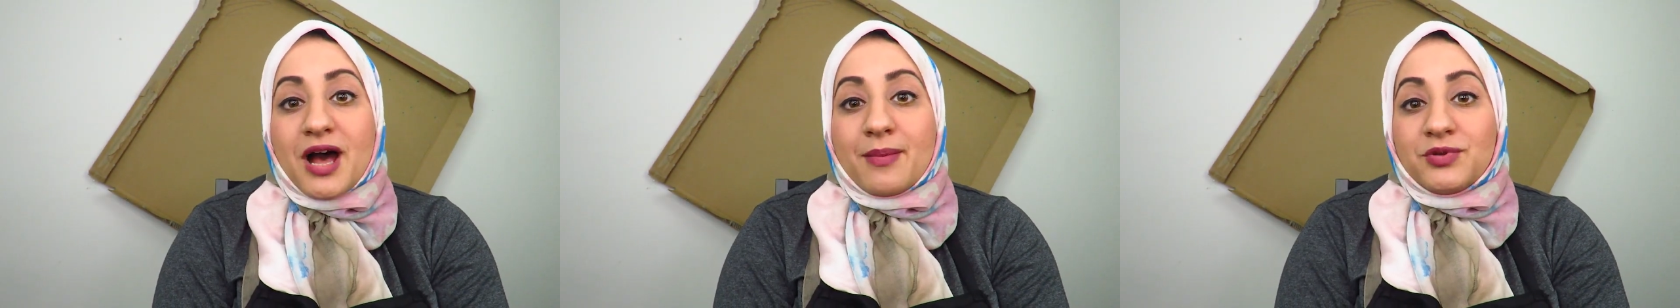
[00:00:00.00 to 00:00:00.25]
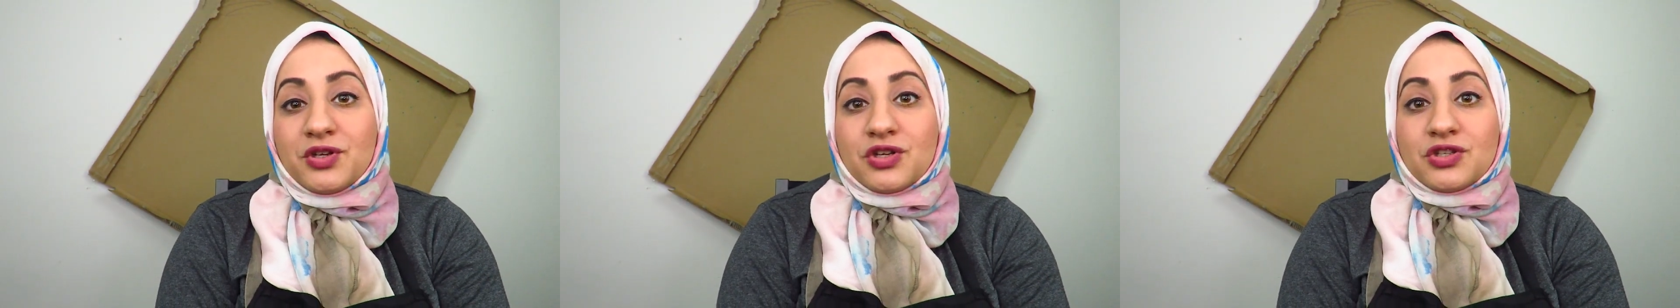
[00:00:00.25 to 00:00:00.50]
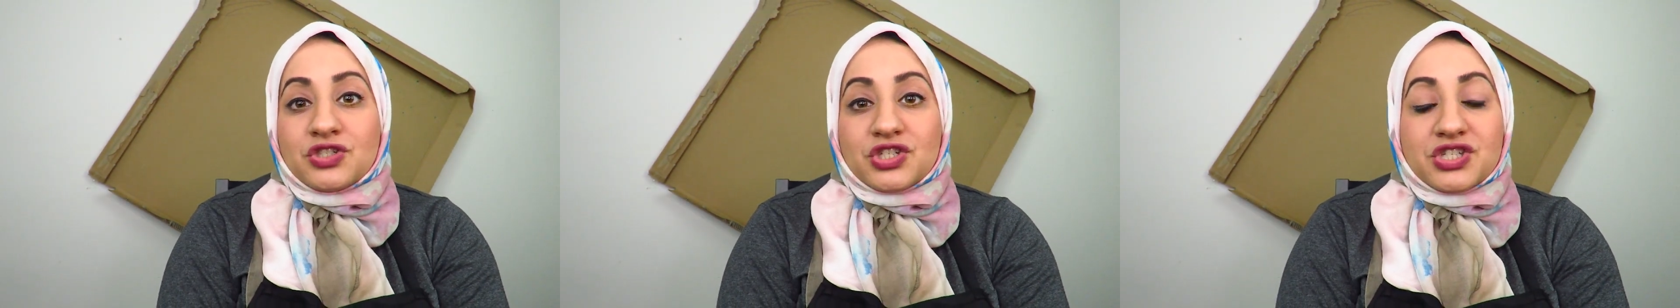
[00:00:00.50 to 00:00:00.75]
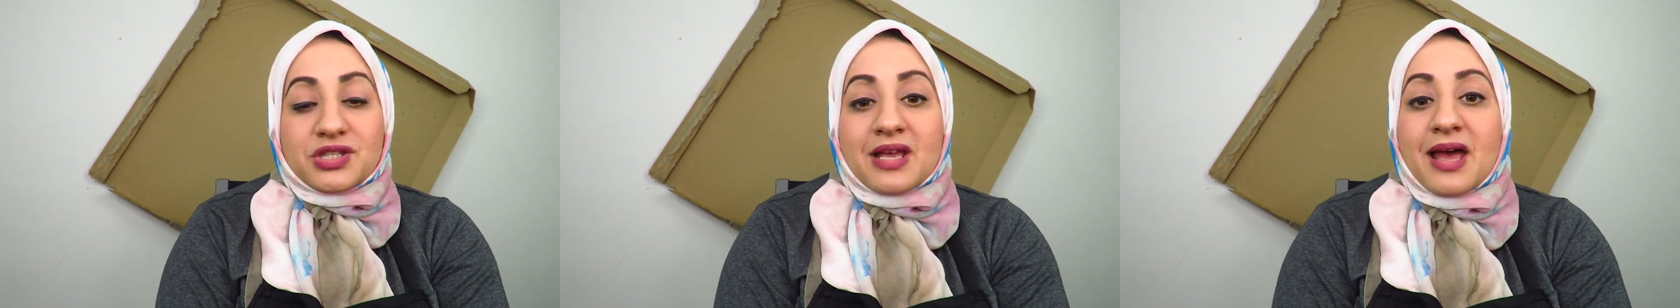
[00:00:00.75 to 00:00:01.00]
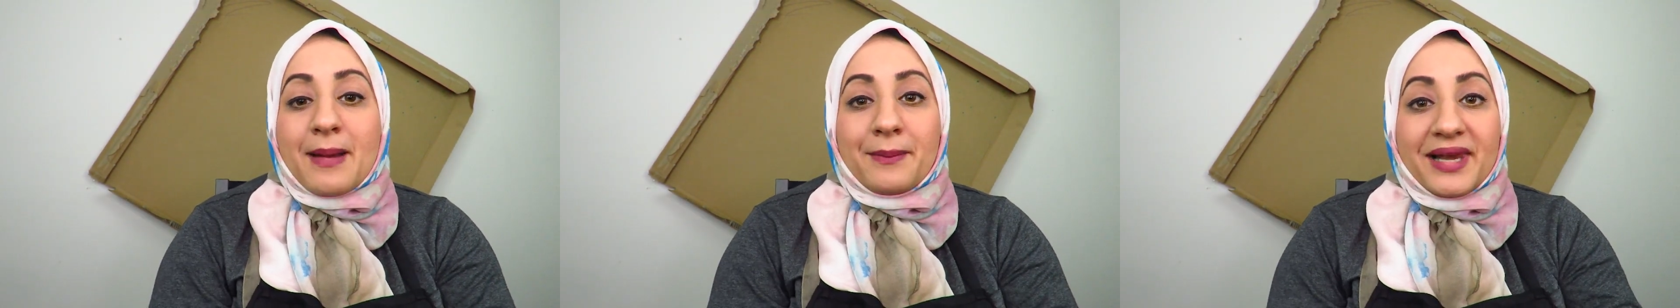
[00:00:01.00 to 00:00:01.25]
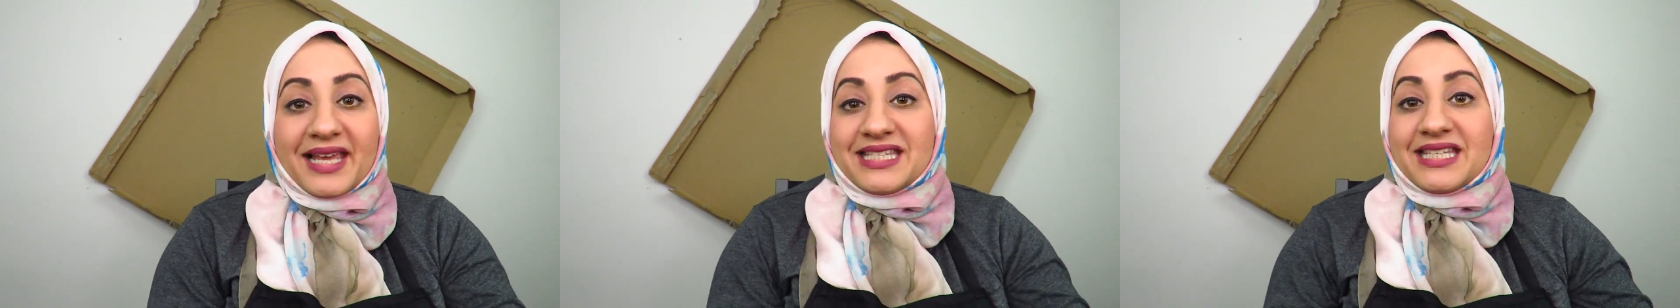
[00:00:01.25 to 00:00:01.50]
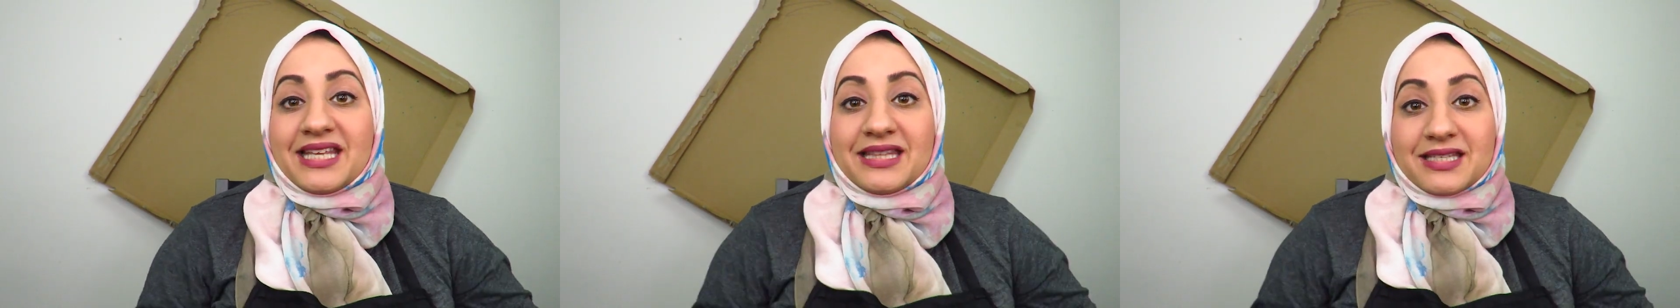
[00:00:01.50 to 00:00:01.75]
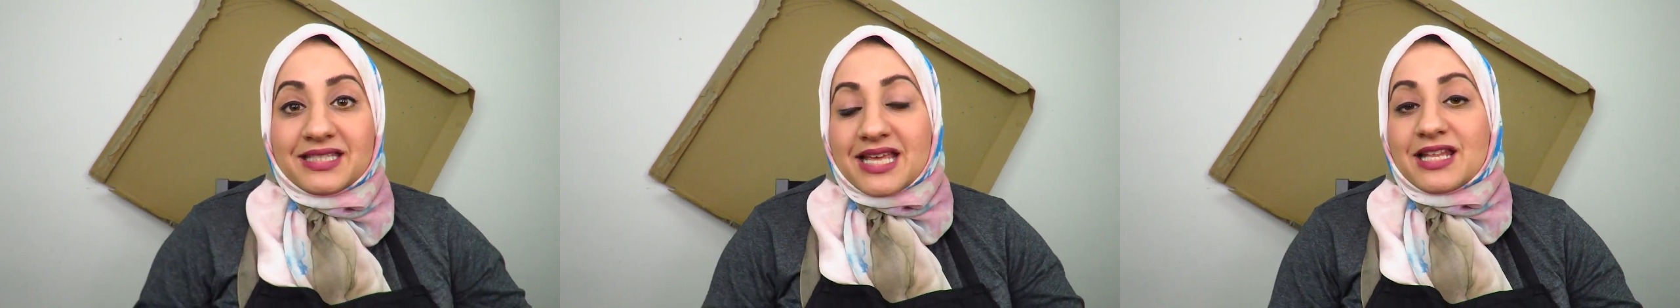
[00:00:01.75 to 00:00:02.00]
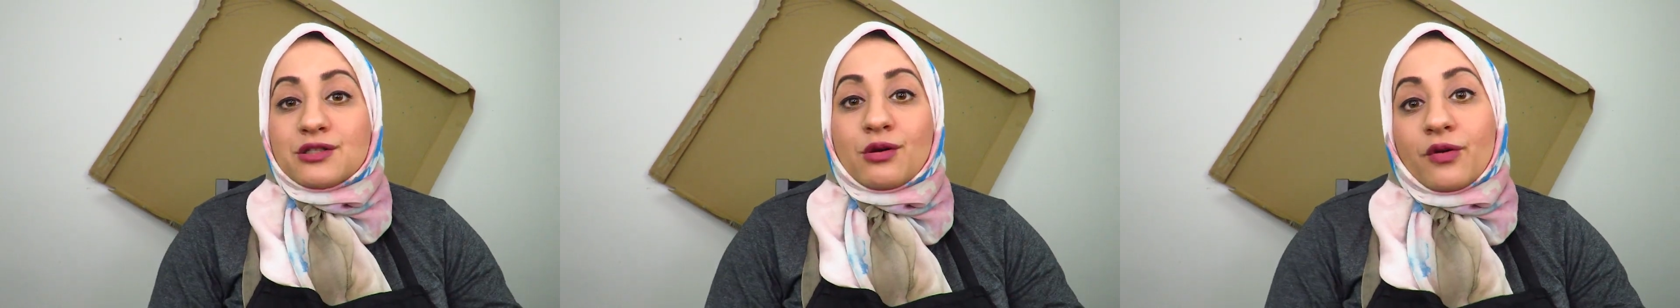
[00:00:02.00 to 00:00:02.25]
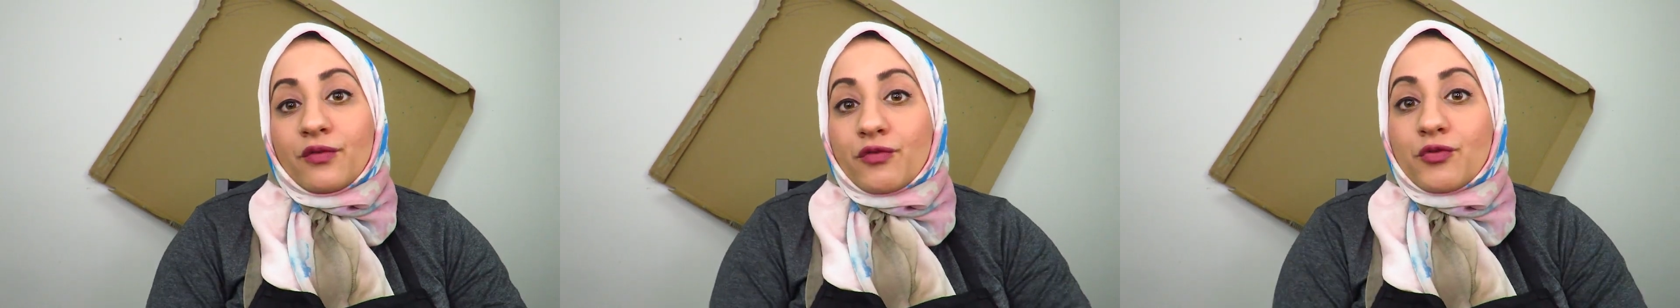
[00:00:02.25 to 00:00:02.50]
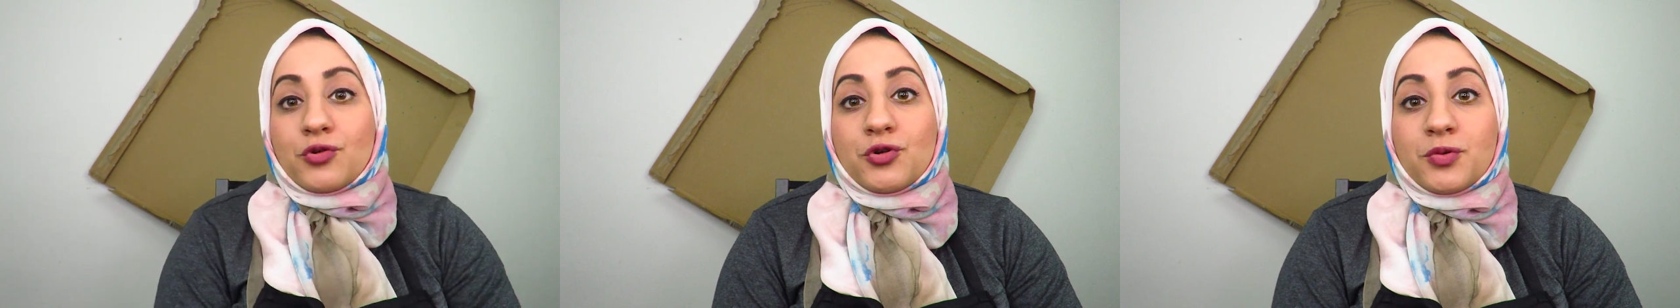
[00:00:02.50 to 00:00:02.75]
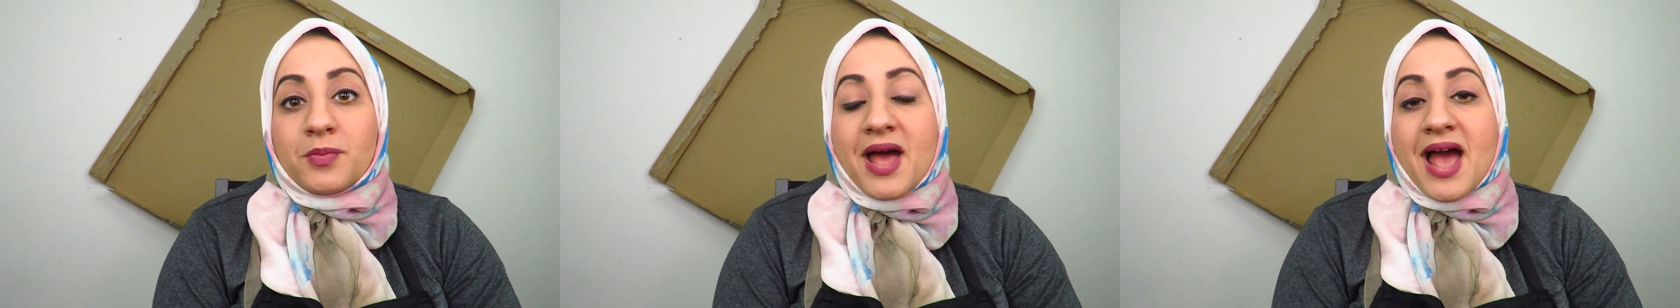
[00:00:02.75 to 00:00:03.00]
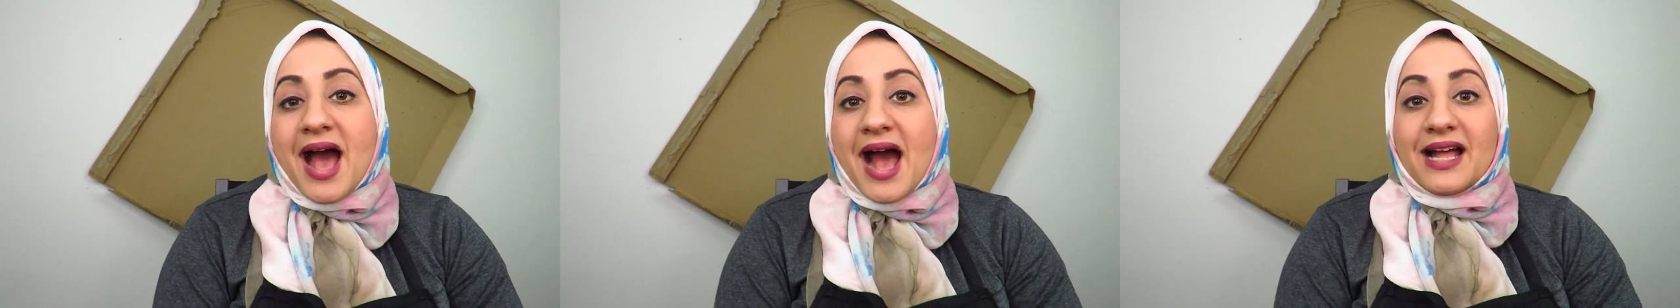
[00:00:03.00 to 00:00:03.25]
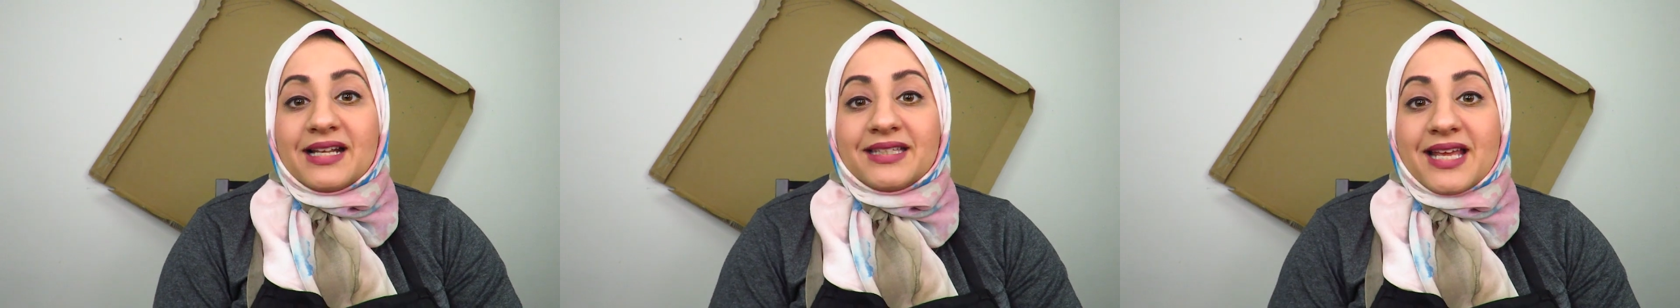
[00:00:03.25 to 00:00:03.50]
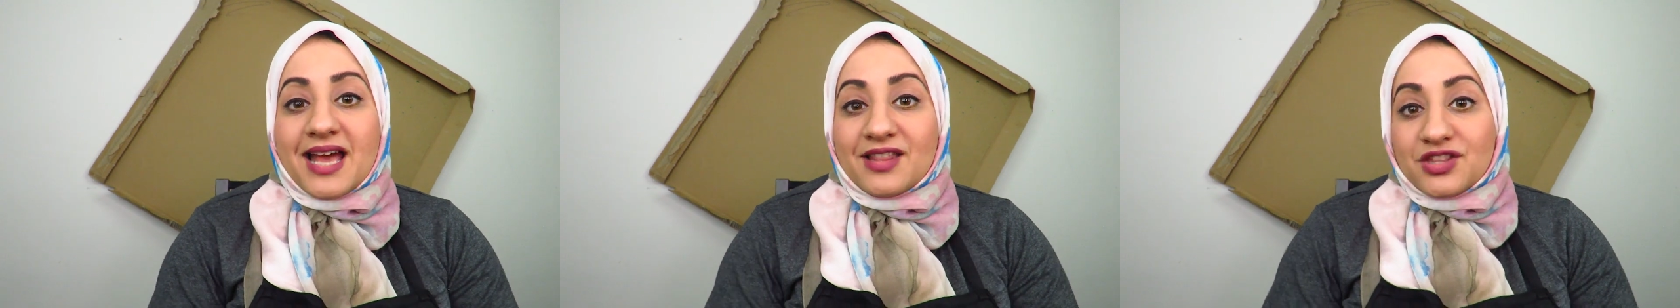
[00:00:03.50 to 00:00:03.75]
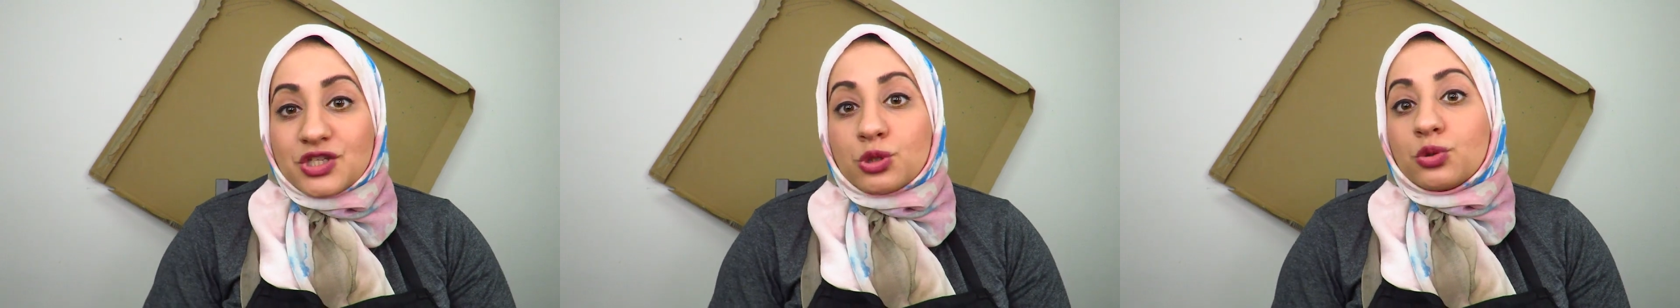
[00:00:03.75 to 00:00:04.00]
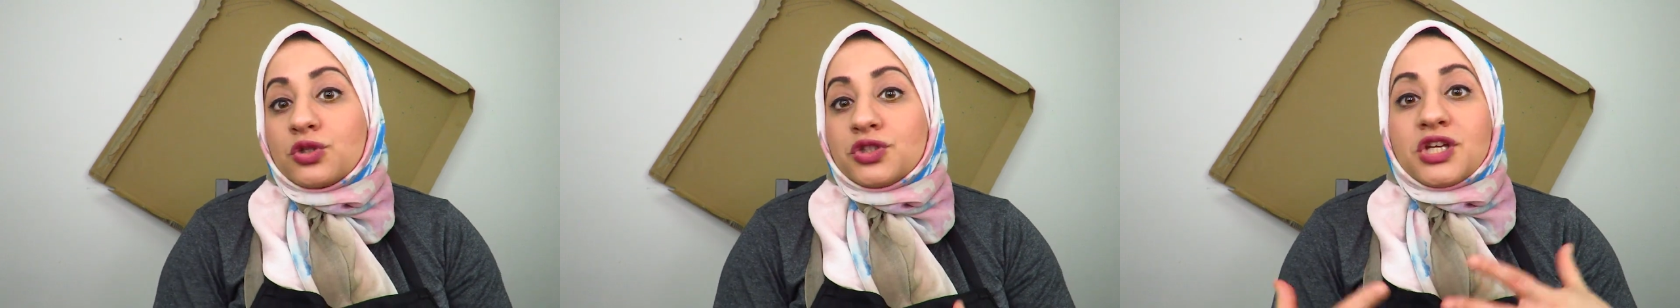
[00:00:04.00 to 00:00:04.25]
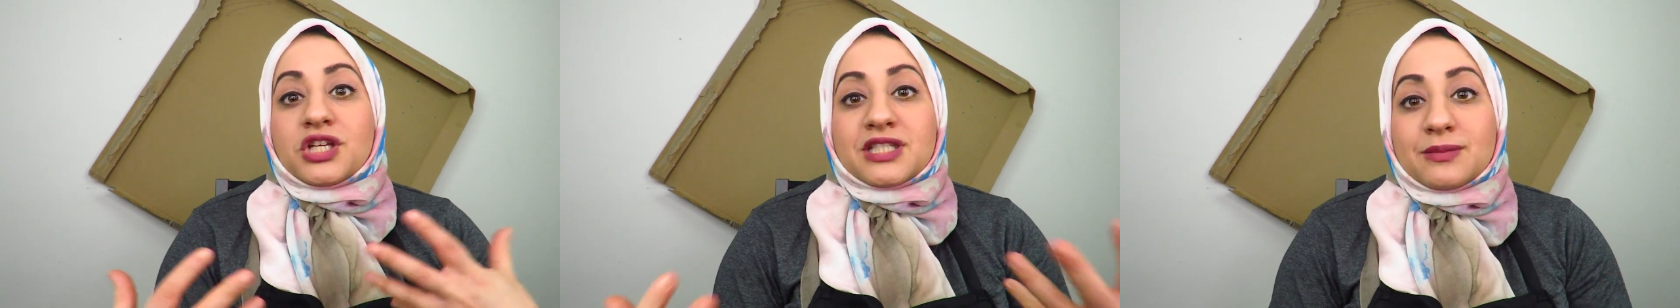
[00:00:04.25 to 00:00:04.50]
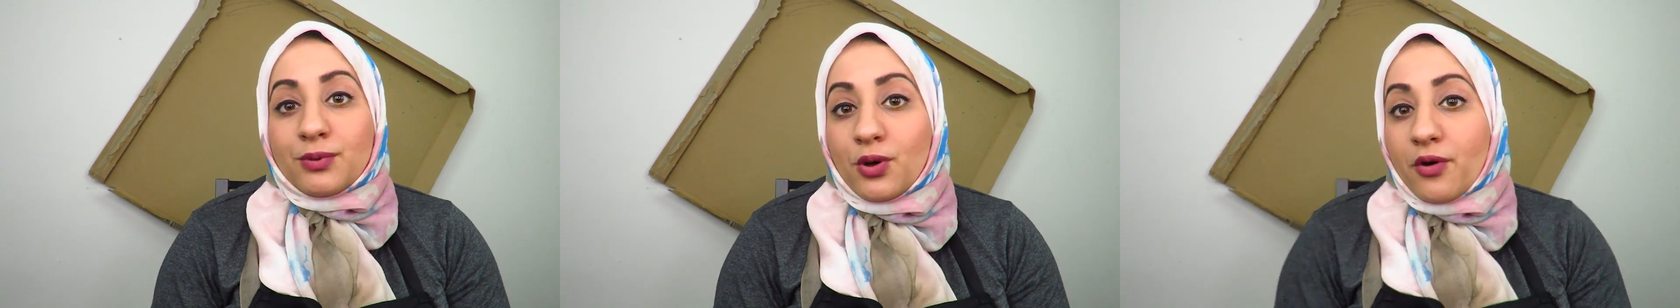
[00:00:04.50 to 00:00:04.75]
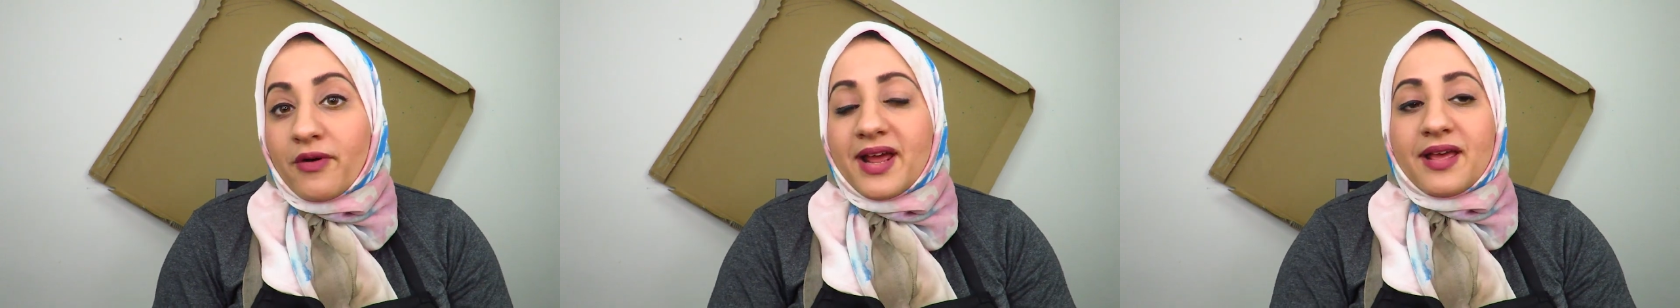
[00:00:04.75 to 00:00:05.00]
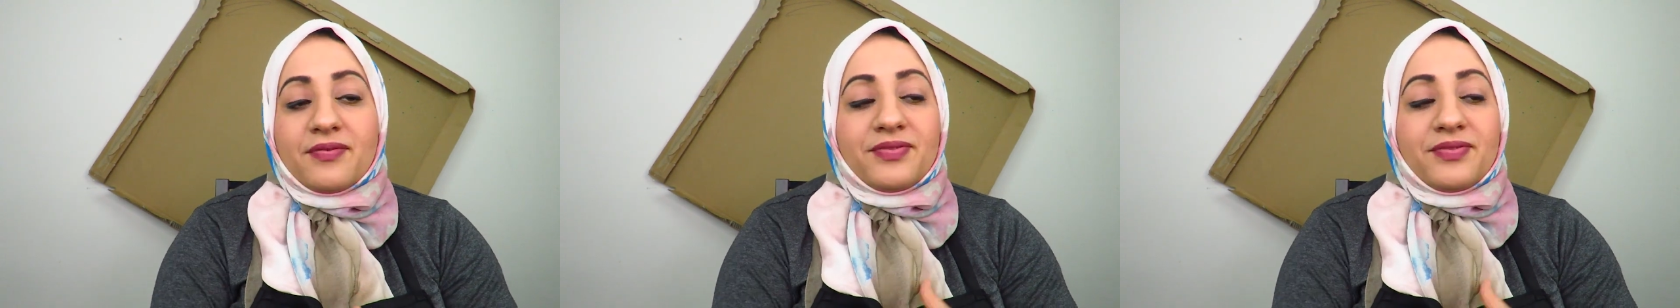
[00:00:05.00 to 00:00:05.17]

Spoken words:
you can just place it in the center of the room and get the children to explore it.